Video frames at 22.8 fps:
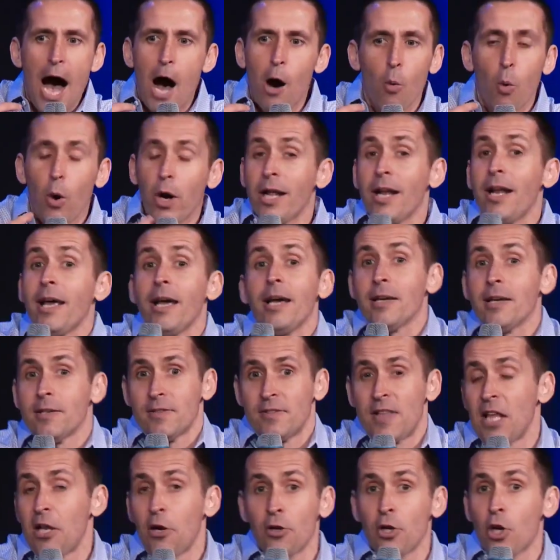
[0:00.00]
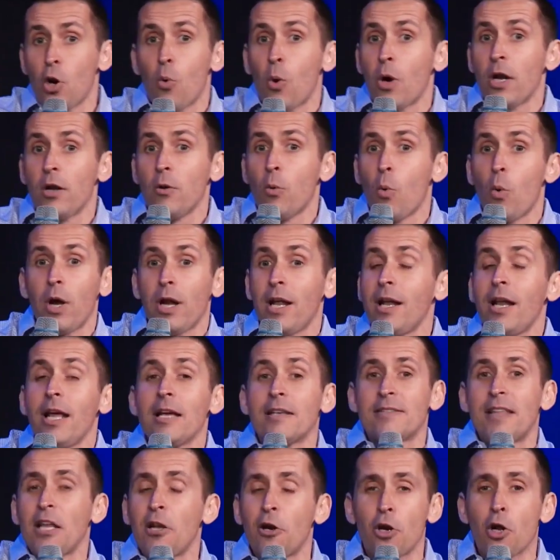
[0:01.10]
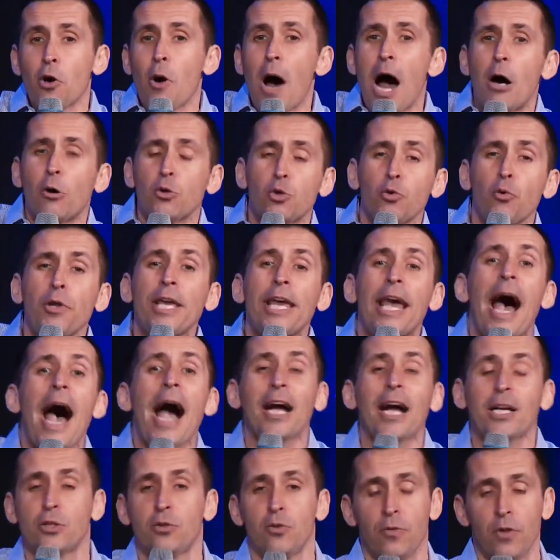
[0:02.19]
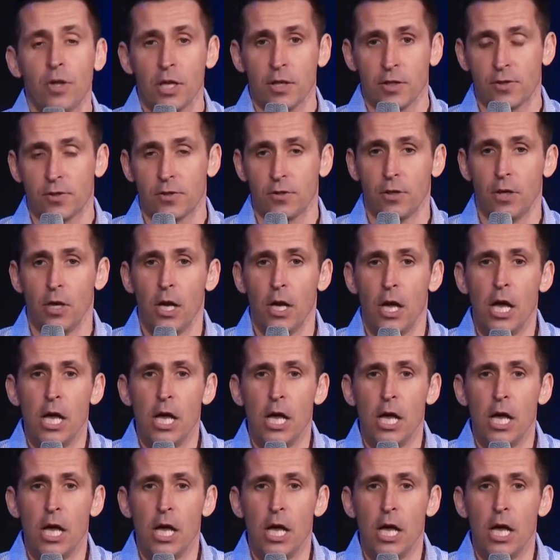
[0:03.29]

what it is. They don't know what it is. They don't know how to react to this.